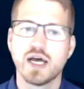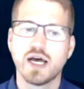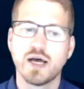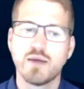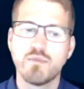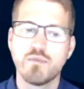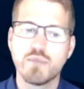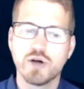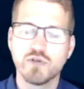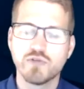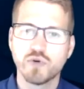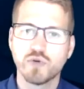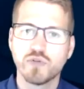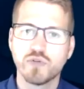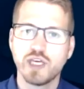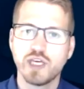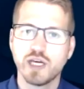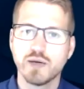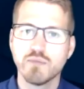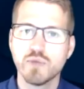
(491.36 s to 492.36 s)
but for
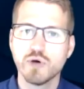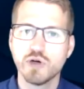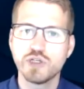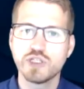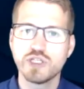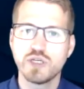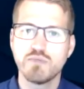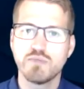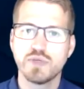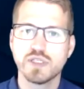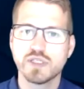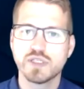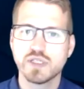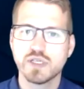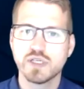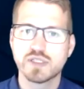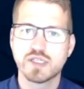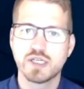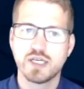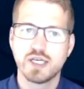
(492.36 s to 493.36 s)
the emerging
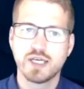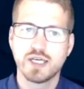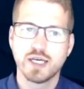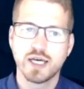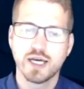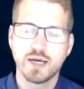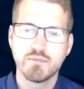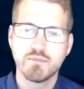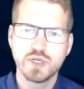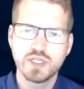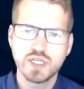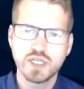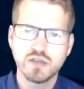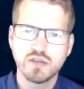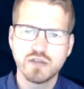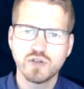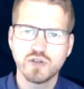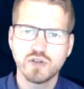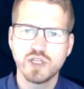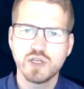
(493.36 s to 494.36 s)
business,
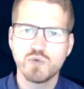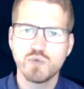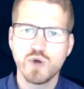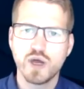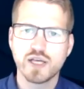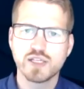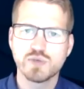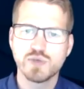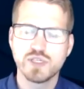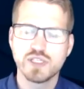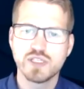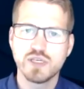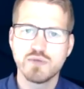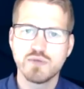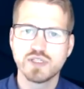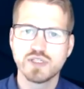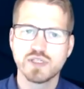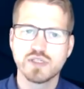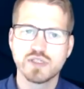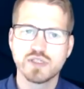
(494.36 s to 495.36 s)
particularly as we see
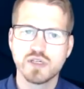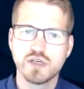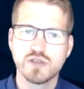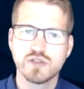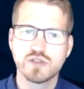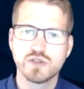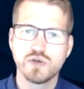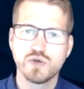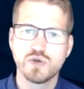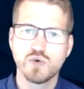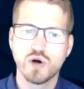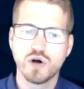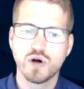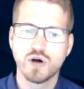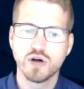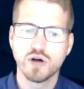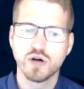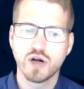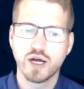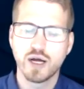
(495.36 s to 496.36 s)
businesses who
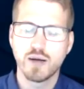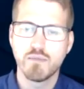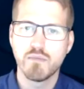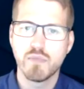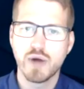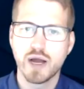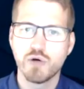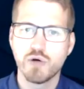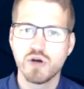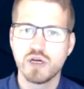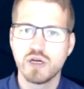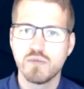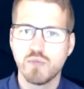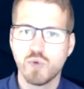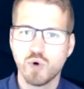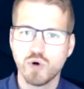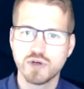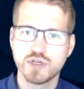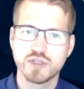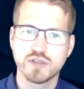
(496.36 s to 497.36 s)
are migrating
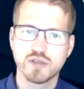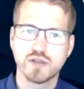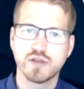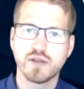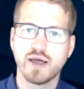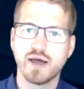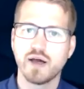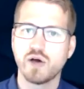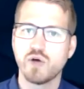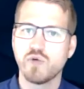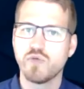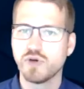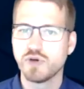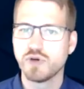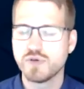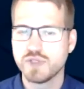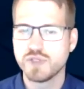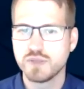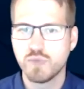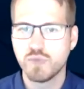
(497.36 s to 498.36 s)
more to the cloud, they're
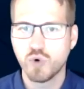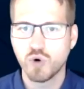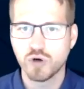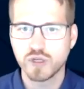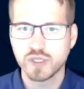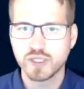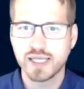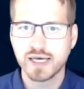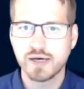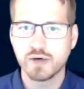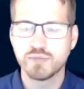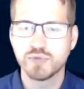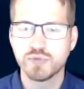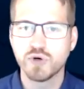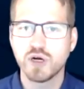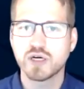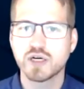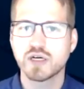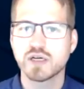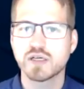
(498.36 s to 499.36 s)
using more cloud
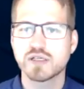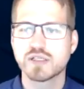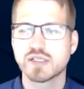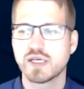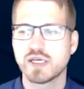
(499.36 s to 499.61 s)
products,